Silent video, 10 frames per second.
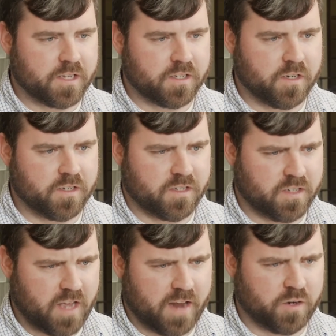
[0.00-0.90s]
It's, it's
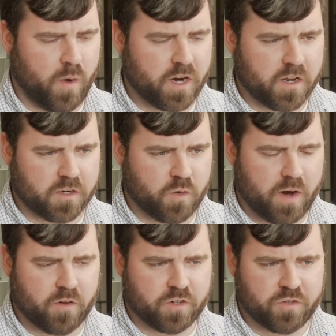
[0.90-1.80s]
had quite a
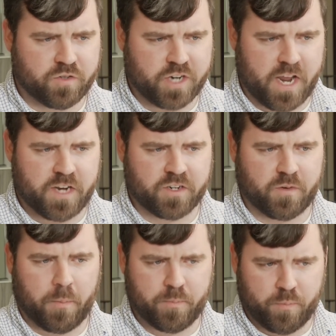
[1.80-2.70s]
quite a change up